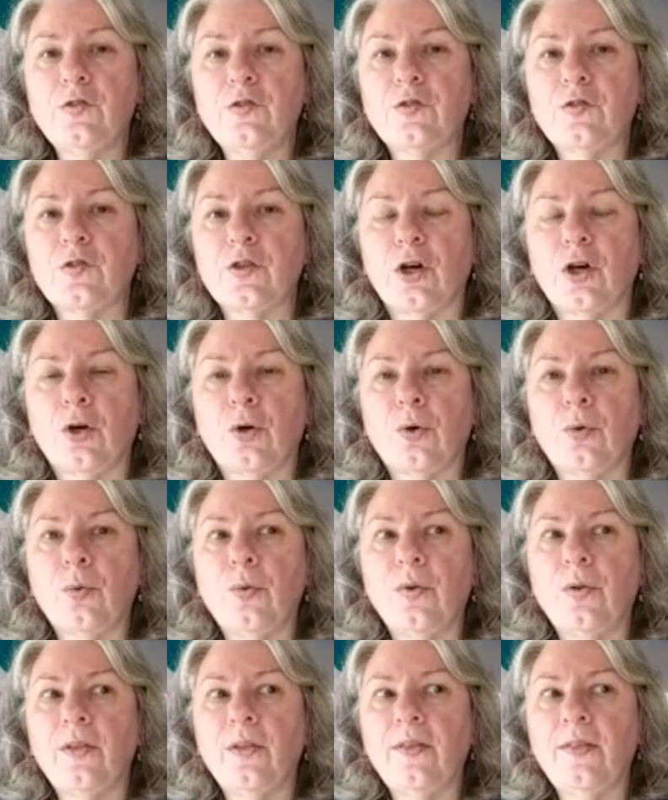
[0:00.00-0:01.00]
So
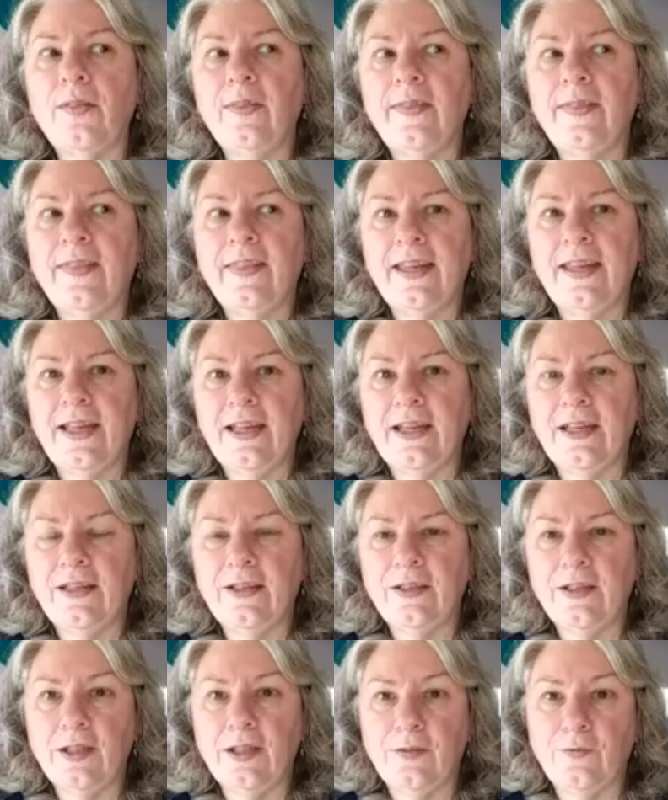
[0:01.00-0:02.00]

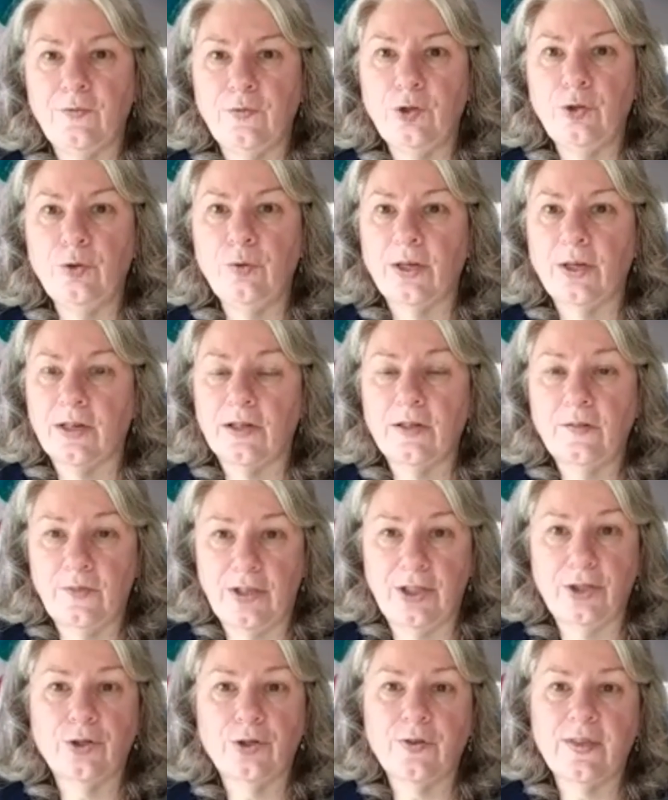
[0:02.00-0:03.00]
if you are a
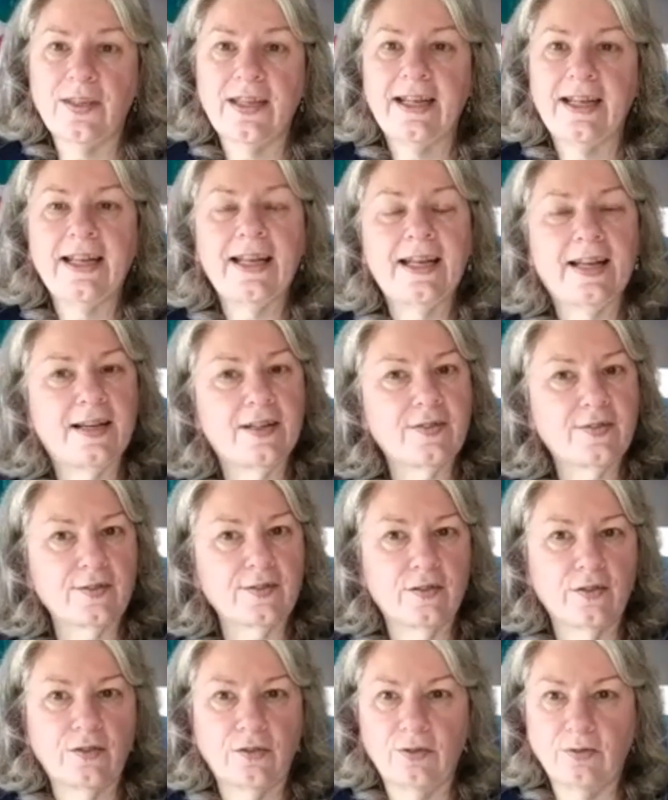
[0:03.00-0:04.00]
vendor that has
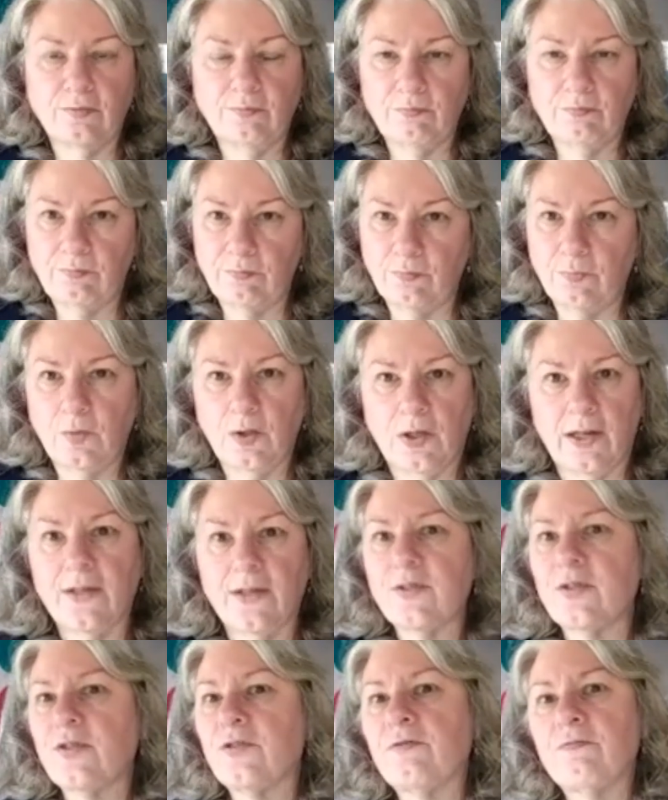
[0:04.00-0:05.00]

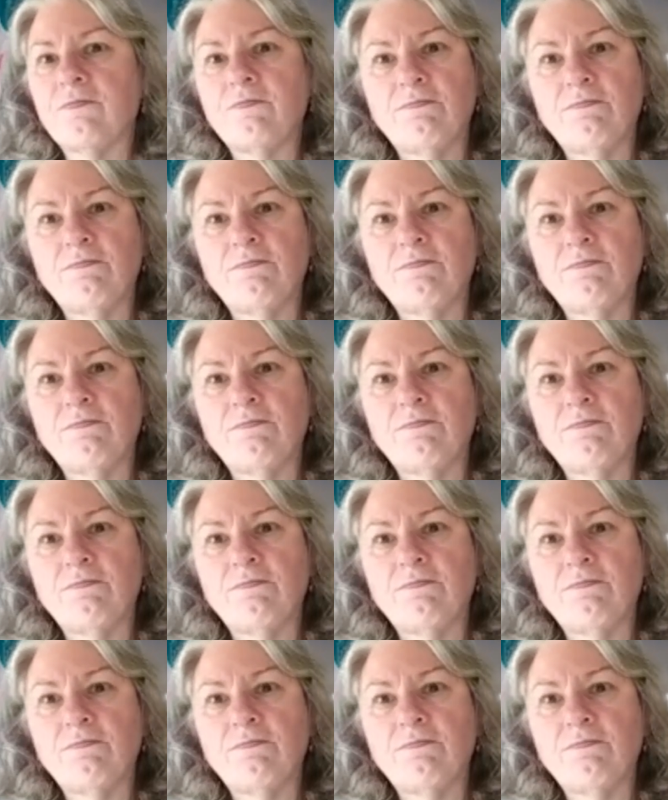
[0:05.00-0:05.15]
lost